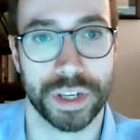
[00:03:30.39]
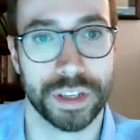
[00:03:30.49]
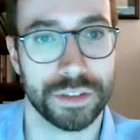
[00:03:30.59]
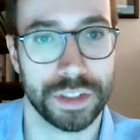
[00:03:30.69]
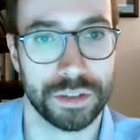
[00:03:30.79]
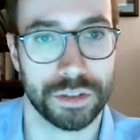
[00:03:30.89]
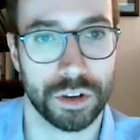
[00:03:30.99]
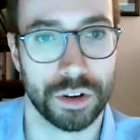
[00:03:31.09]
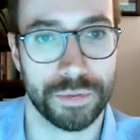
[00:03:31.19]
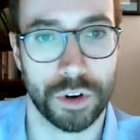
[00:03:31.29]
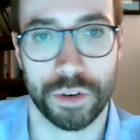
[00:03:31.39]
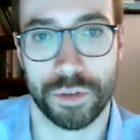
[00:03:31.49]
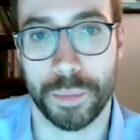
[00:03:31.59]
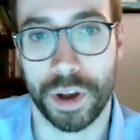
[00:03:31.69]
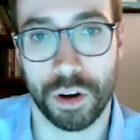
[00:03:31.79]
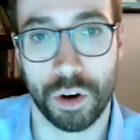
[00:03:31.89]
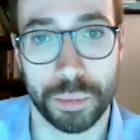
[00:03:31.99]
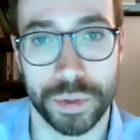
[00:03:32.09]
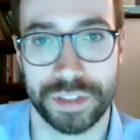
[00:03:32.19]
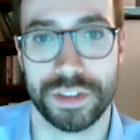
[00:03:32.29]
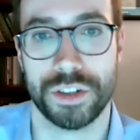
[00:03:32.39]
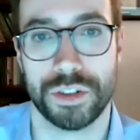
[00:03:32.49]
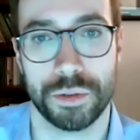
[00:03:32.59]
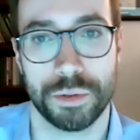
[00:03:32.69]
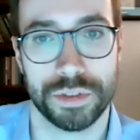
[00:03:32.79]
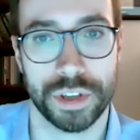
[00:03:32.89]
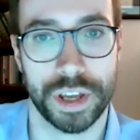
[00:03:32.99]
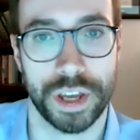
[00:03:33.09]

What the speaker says: because these are far from hopeless issues